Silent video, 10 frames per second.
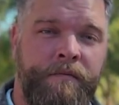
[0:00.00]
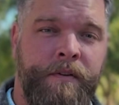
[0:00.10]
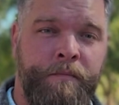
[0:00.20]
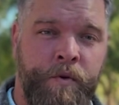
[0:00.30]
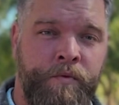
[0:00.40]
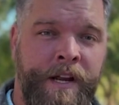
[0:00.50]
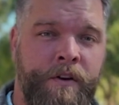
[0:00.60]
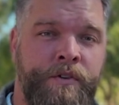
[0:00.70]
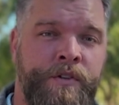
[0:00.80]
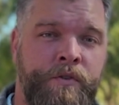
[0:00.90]
from
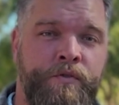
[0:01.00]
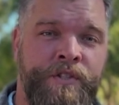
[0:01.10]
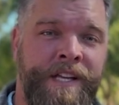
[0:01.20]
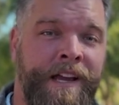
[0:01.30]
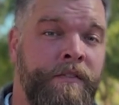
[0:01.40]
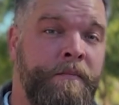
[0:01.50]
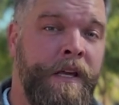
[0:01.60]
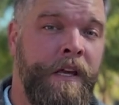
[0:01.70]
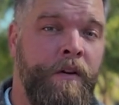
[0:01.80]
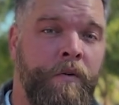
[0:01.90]
Greer to GSP,